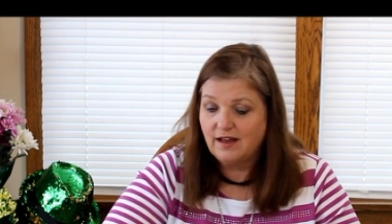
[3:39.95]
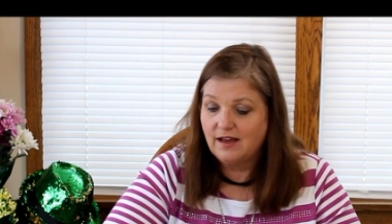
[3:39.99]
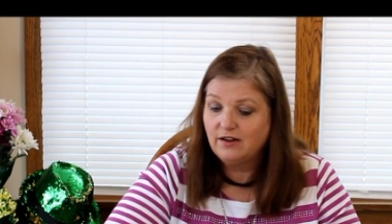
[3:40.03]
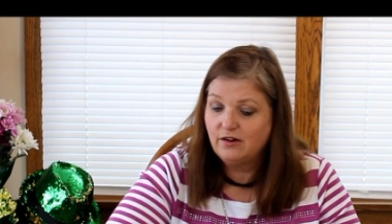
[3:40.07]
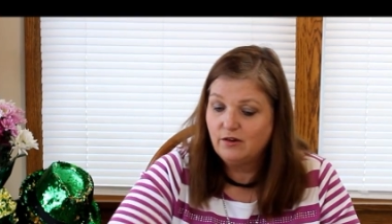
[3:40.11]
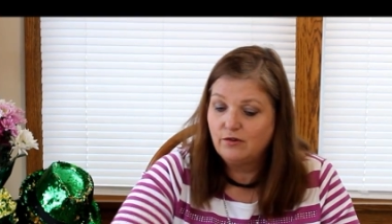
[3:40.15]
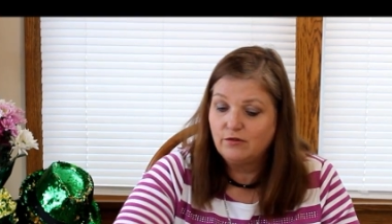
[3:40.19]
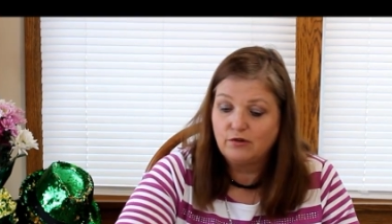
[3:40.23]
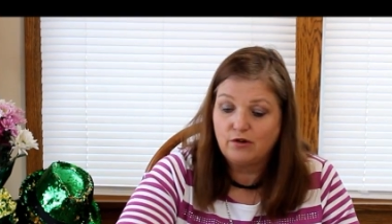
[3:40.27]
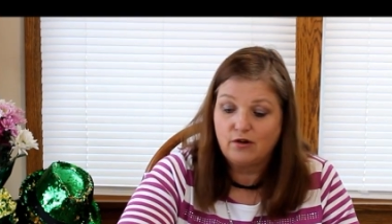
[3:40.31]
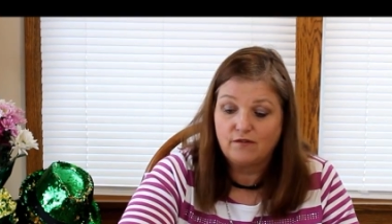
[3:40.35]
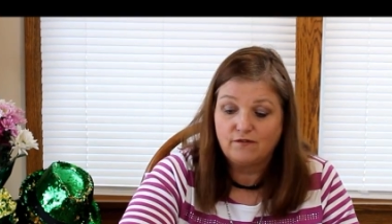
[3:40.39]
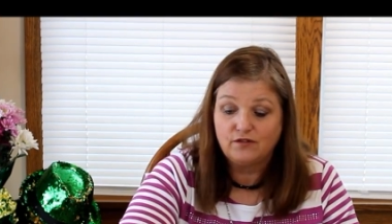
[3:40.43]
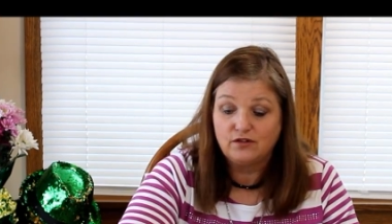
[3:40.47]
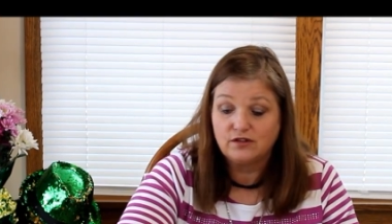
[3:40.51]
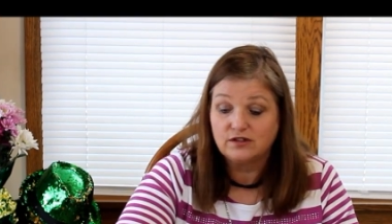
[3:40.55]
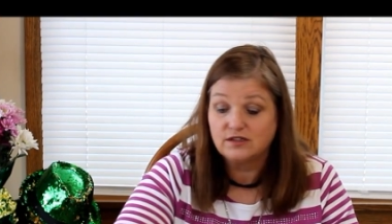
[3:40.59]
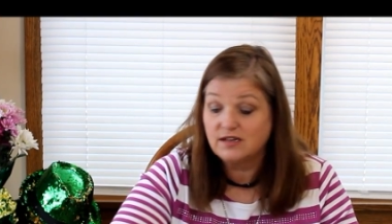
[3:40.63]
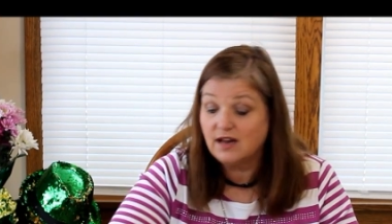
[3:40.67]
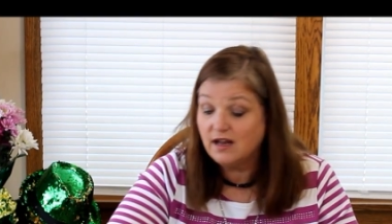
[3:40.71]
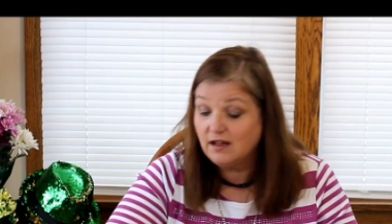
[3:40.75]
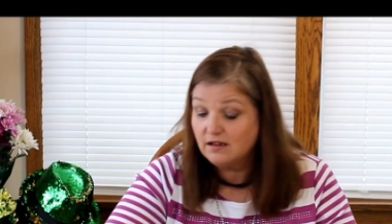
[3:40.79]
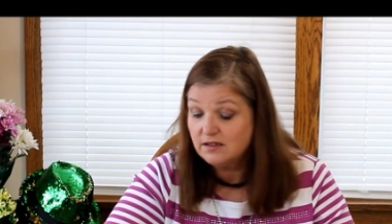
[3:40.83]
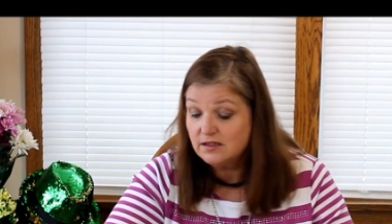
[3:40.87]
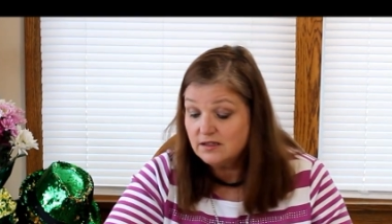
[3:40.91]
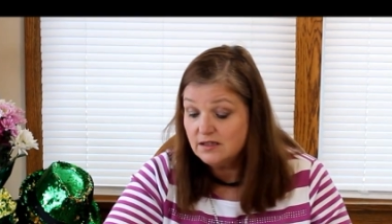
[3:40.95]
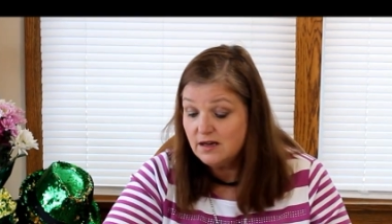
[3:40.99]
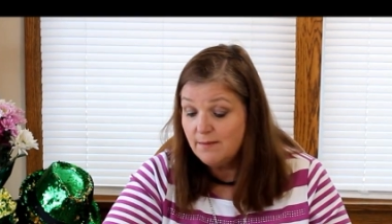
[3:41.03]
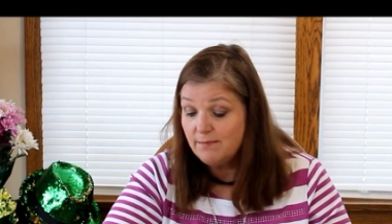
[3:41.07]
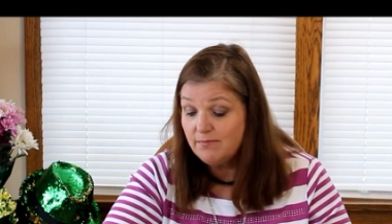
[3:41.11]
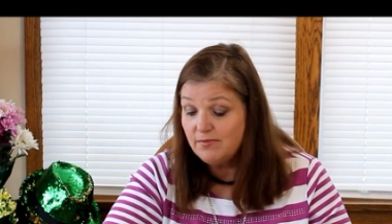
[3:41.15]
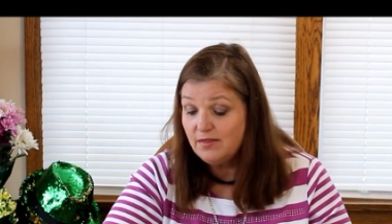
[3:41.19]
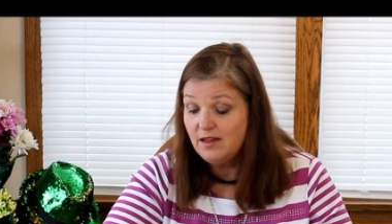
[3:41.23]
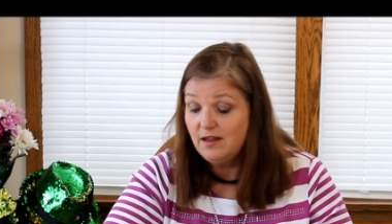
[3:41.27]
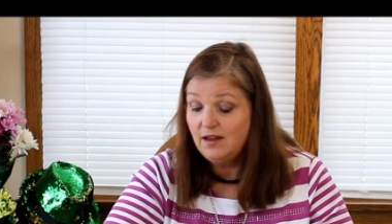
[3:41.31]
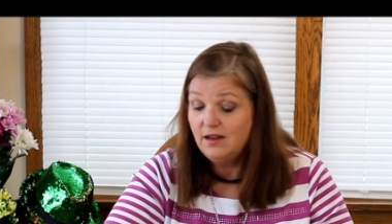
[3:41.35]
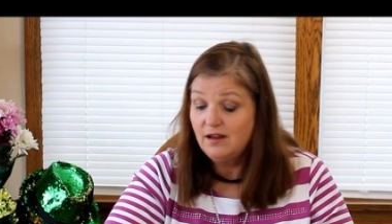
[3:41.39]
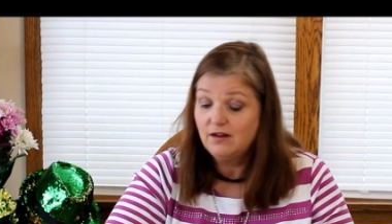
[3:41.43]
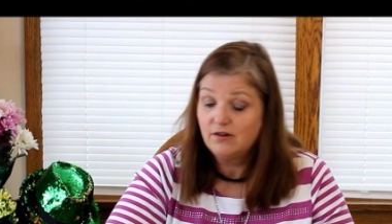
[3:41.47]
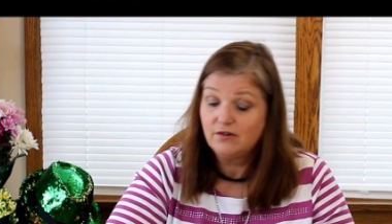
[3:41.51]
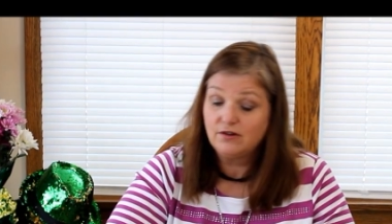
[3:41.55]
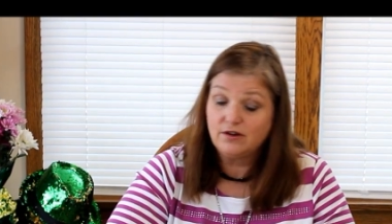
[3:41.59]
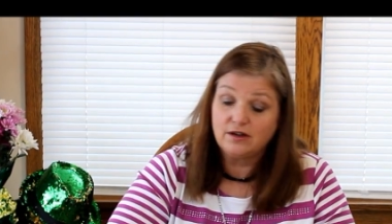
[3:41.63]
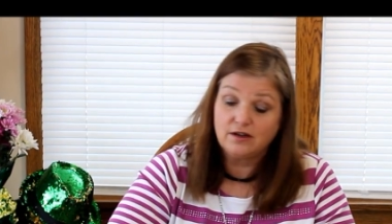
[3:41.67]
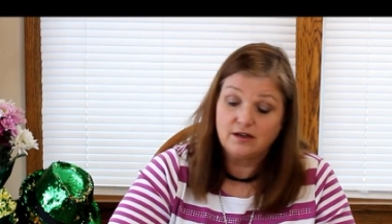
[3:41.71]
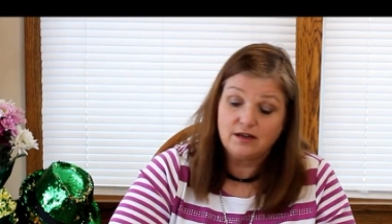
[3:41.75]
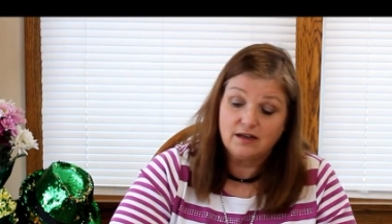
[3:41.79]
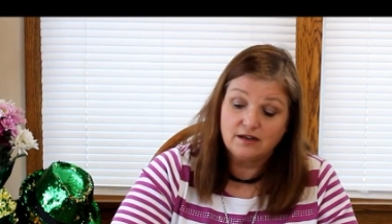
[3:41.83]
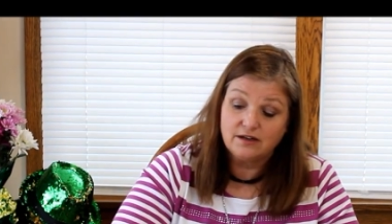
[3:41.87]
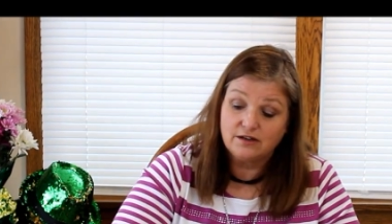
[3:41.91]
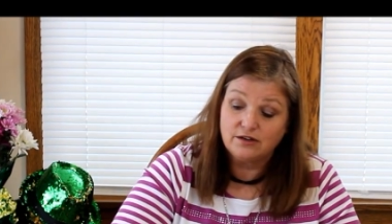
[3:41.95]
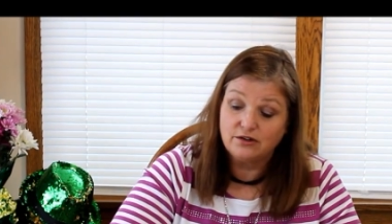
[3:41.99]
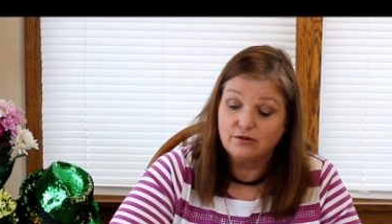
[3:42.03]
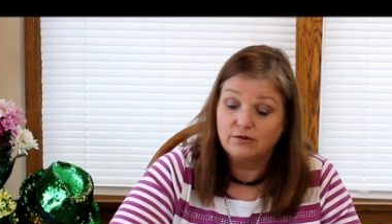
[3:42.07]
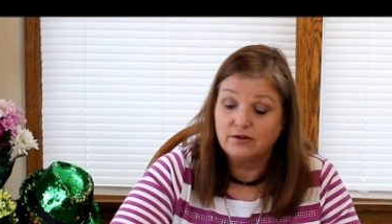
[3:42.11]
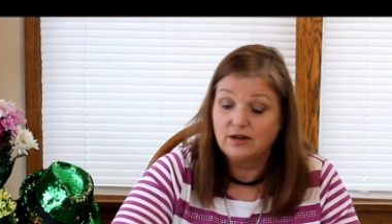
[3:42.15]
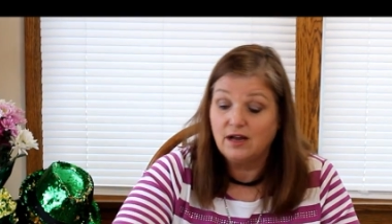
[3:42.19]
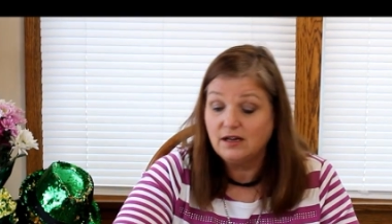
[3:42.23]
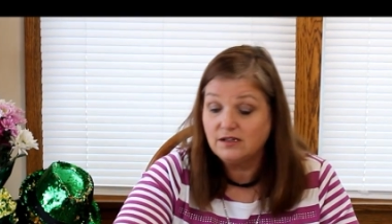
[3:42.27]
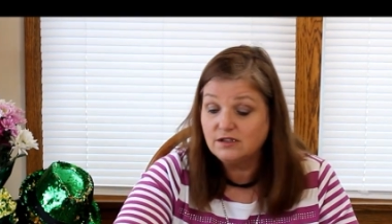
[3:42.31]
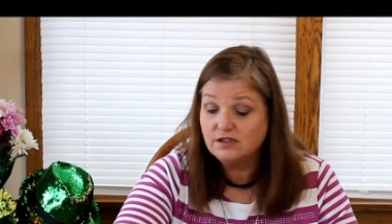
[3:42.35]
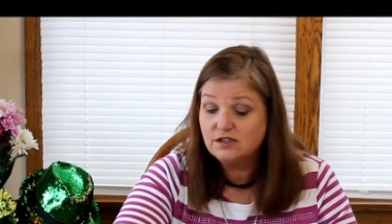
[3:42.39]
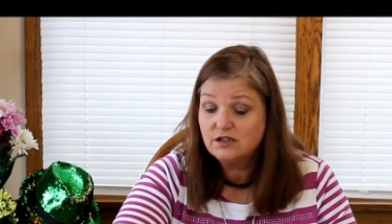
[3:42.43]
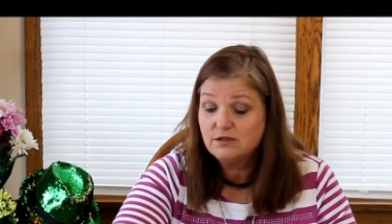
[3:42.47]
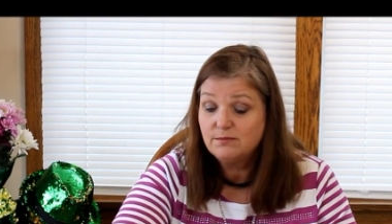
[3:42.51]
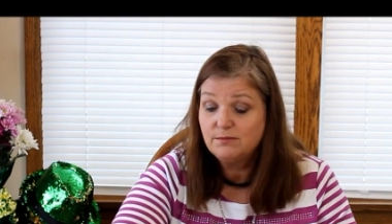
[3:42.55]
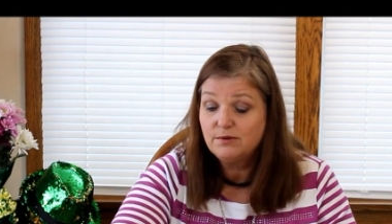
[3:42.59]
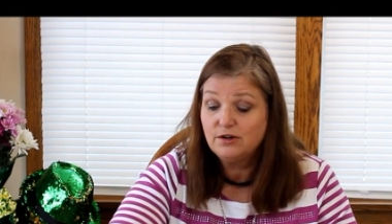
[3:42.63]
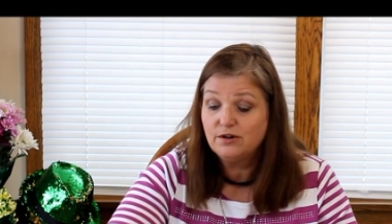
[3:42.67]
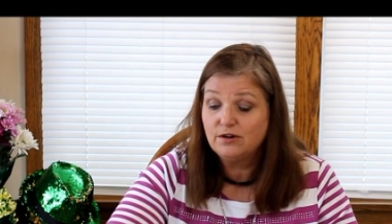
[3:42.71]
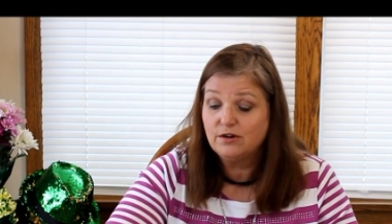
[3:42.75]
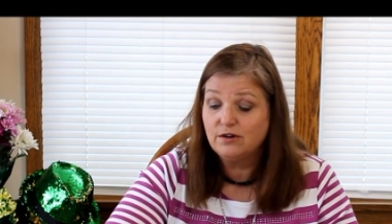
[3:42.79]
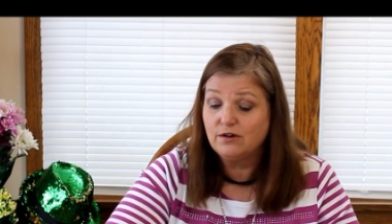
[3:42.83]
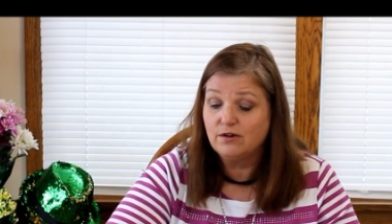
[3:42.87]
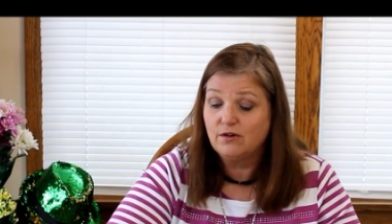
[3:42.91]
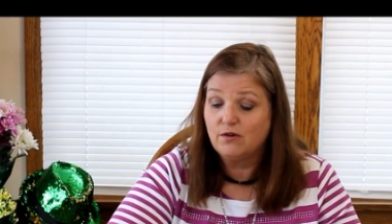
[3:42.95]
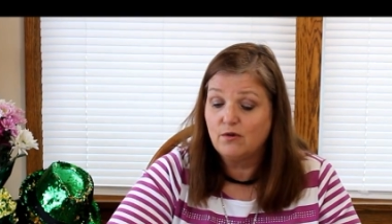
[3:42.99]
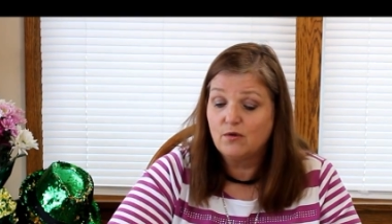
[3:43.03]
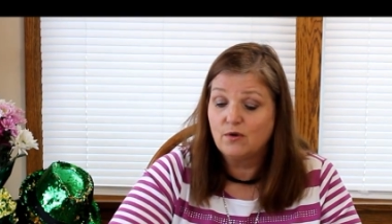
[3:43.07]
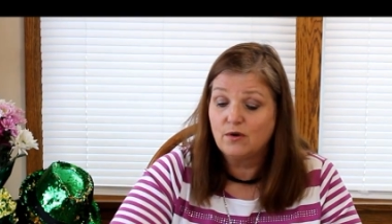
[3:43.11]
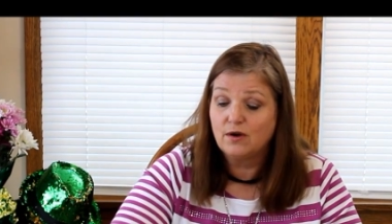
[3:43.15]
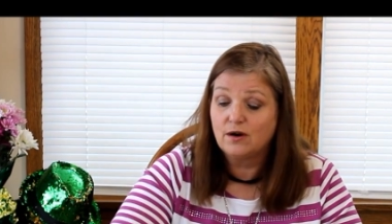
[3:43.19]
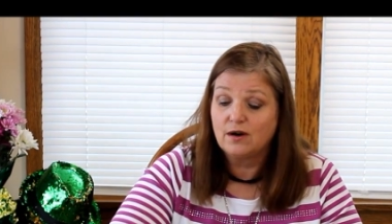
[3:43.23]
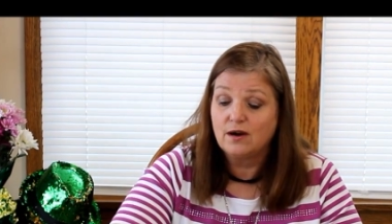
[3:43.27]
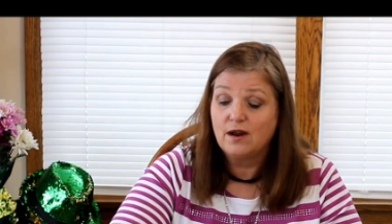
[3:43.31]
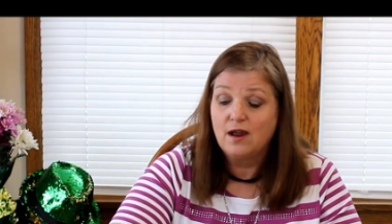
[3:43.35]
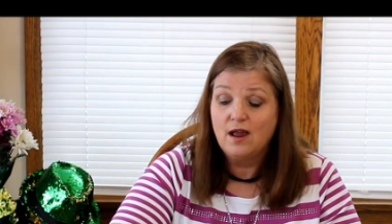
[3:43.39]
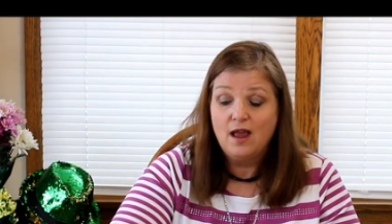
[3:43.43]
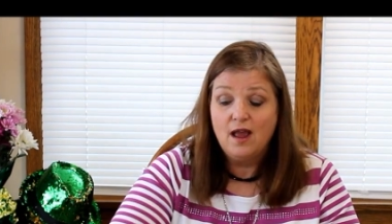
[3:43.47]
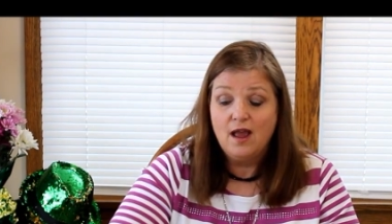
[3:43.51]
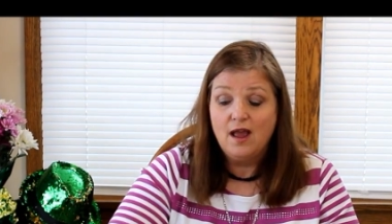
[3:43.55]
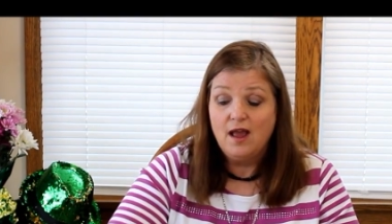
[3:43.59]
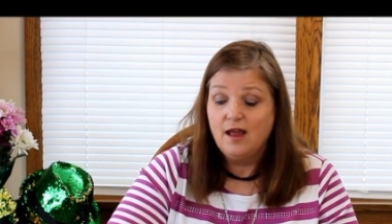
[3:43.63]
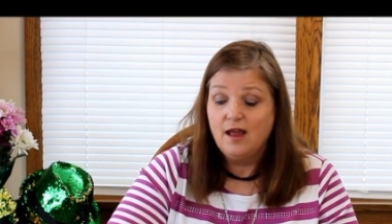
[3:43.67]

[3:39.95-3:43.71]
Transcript: I don't know if you sell something or you get a new customer or,